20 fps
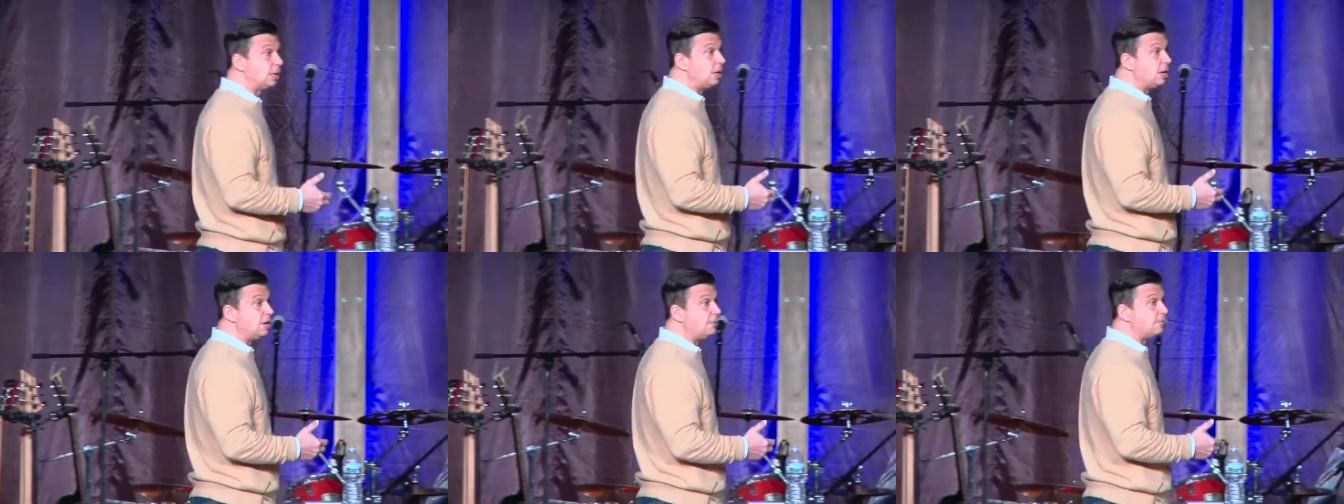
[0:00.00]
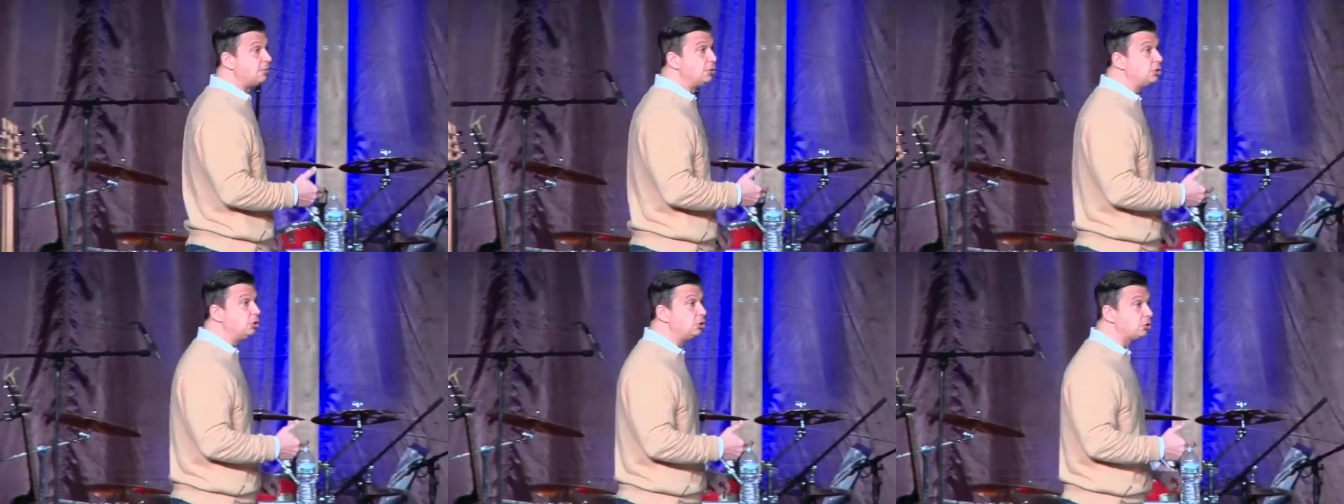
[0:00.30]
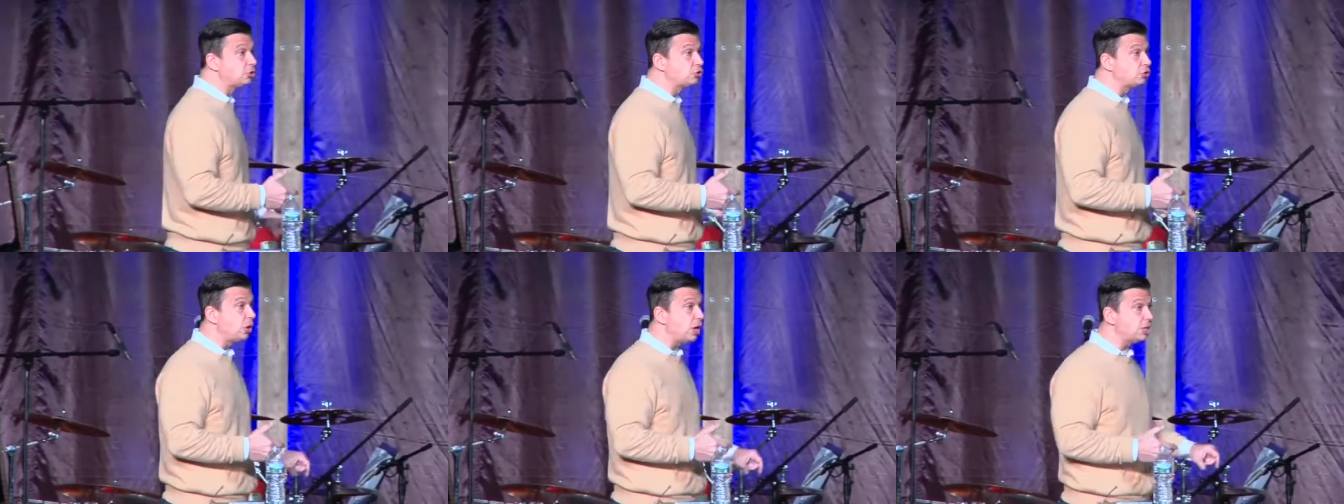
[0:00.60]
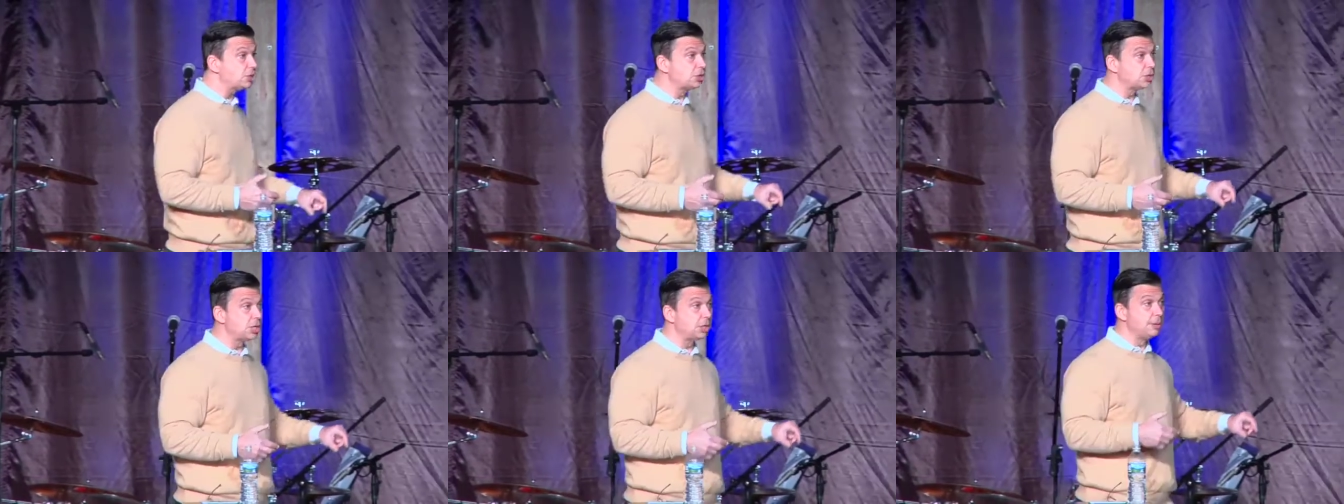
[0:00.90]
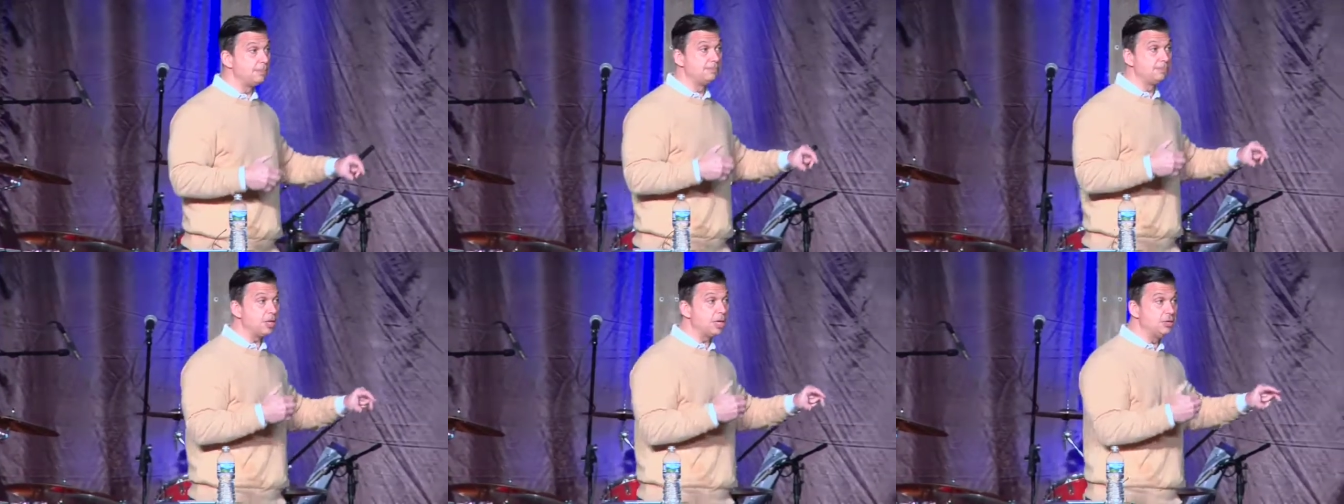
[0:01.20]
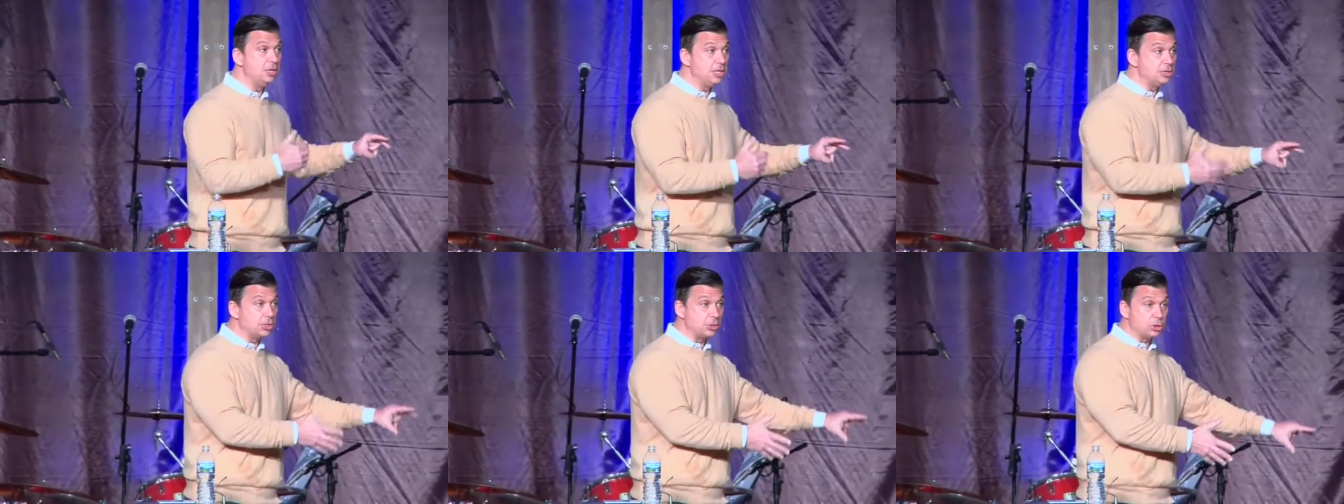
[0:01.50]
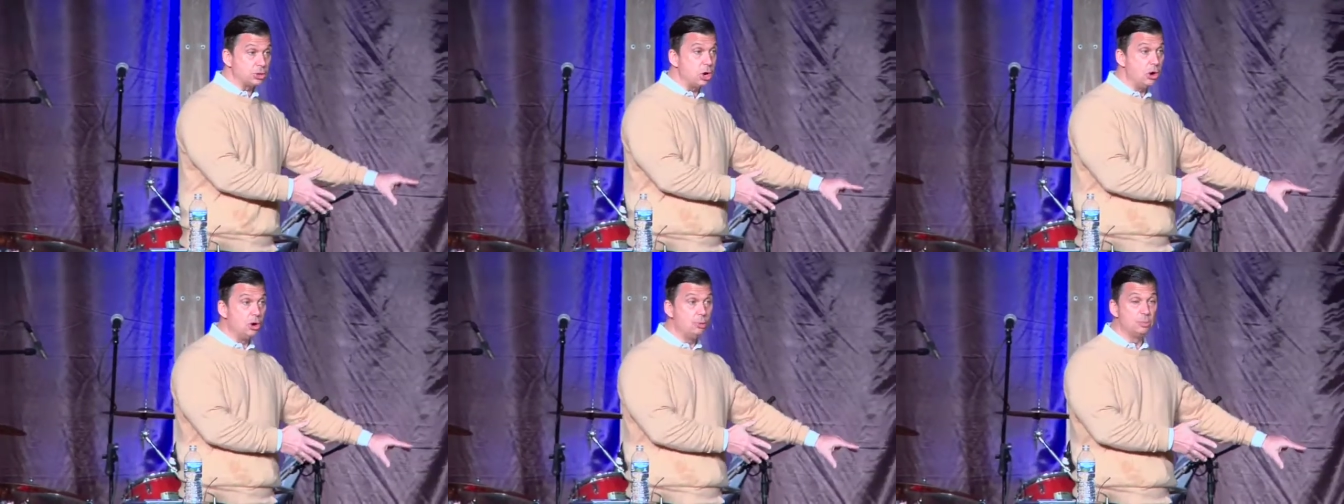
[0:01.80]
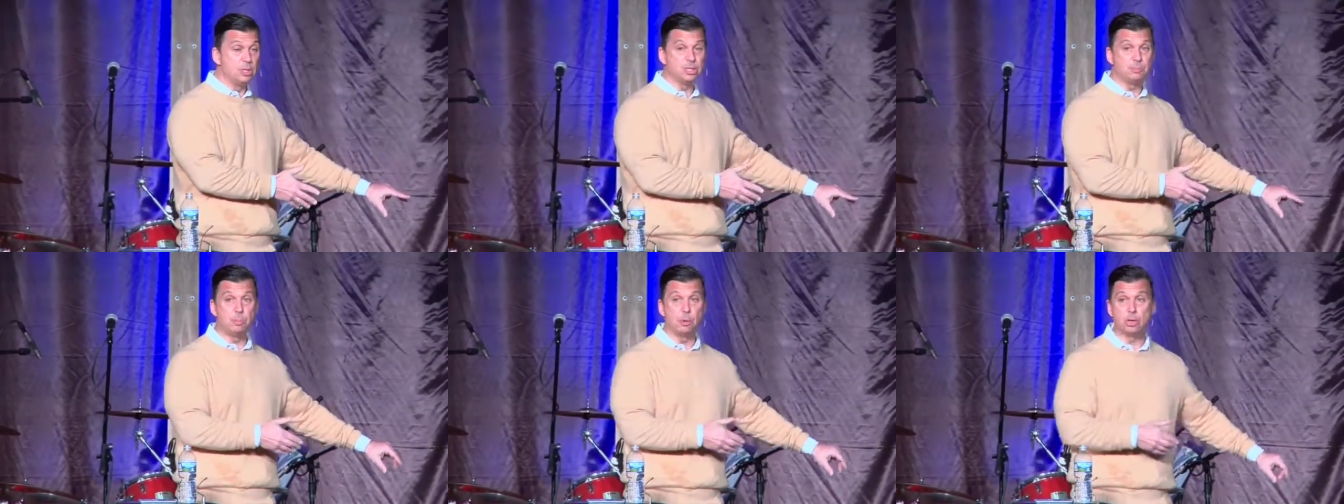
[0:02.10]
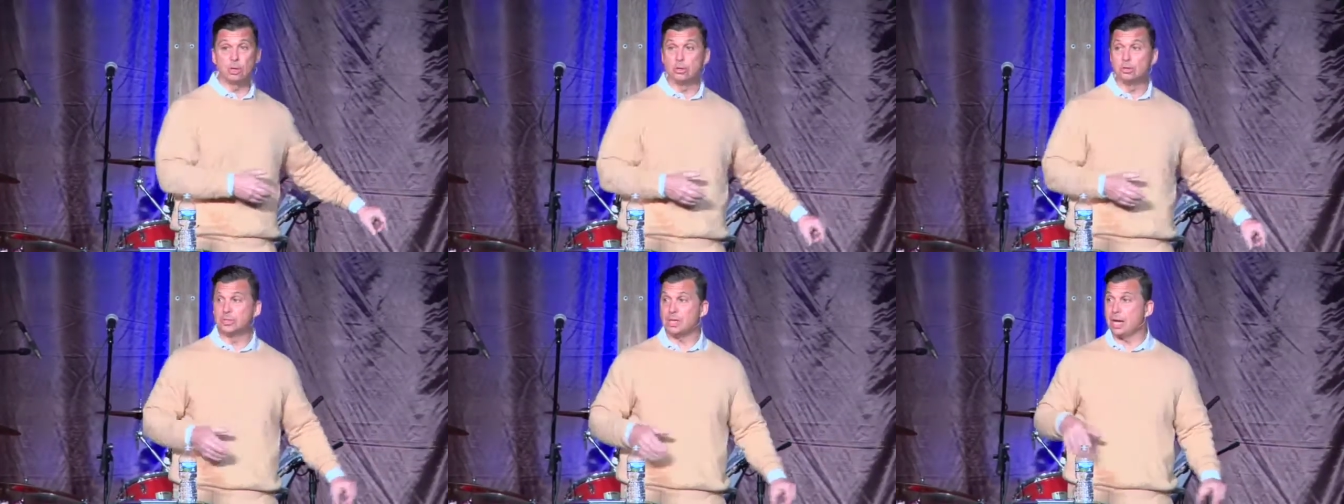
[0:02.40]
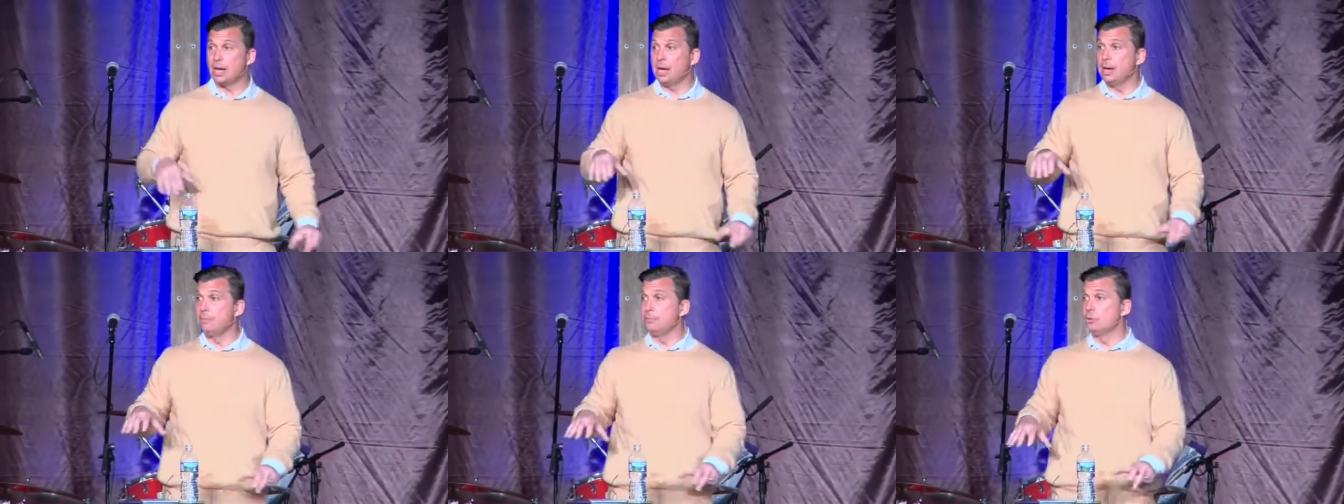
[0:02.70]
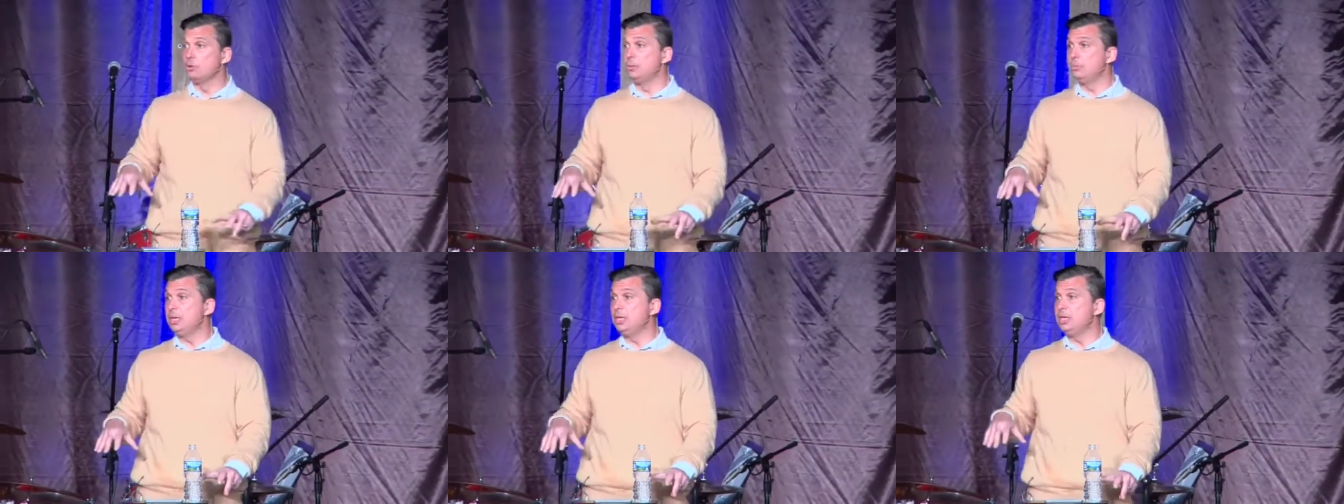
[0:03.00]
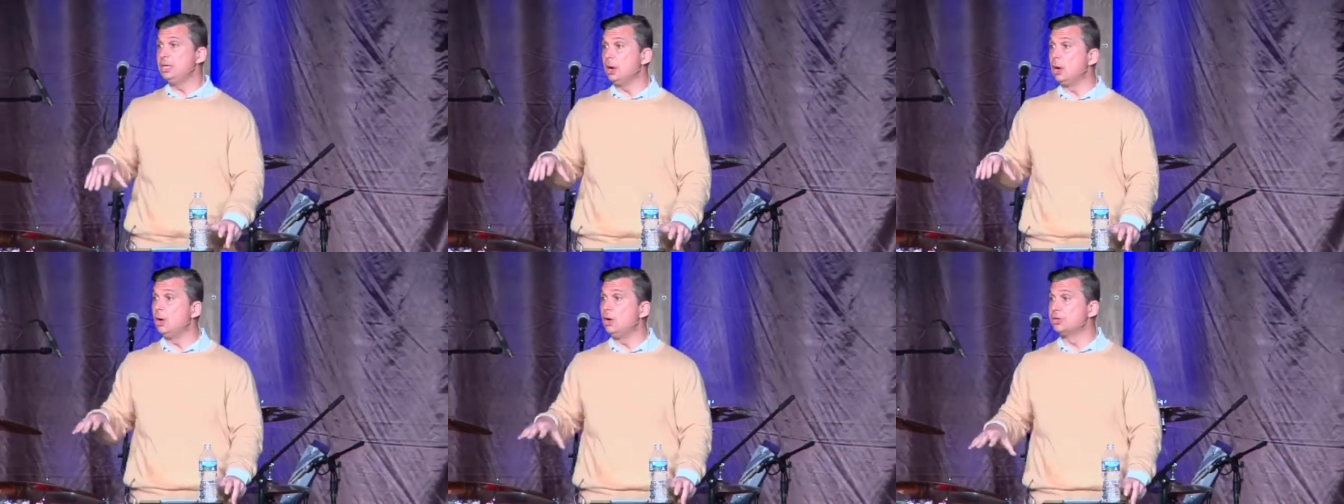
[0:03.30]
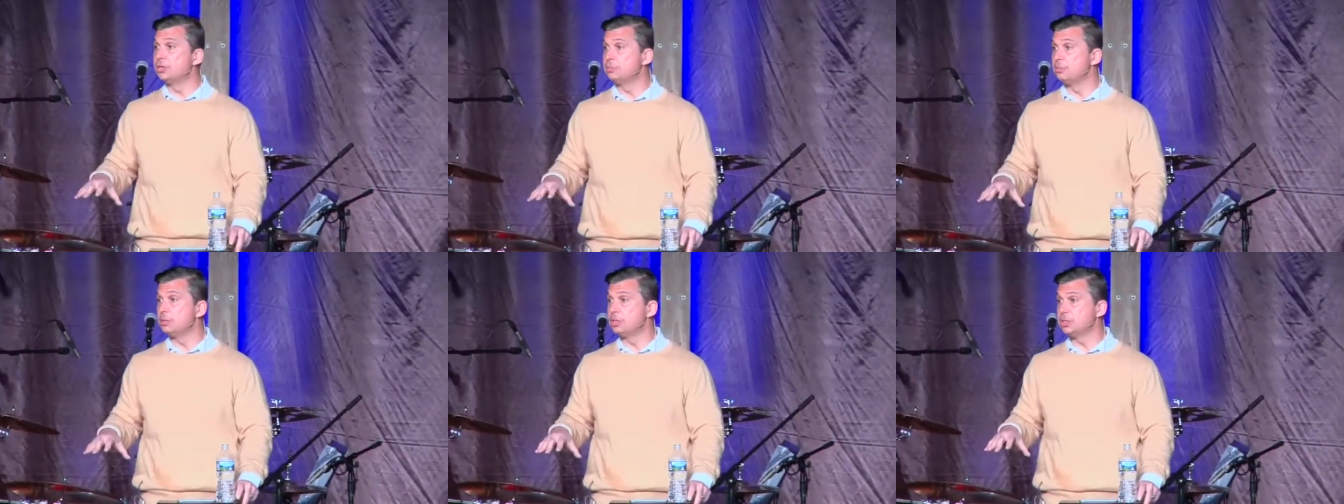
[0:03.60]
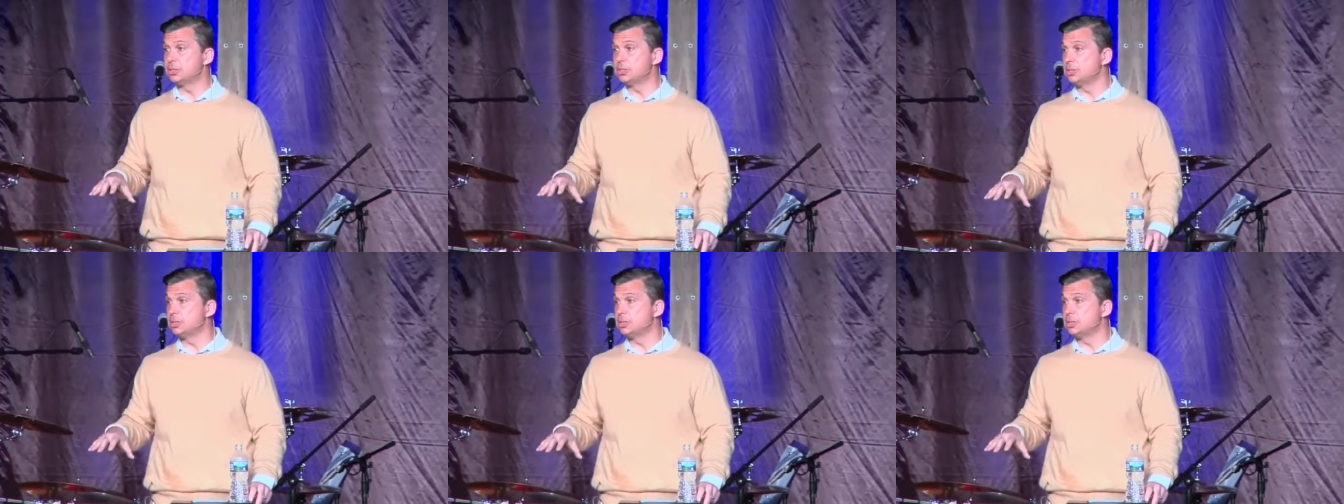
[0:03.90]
for you to trust in these atonements because I'm going to be the ultimate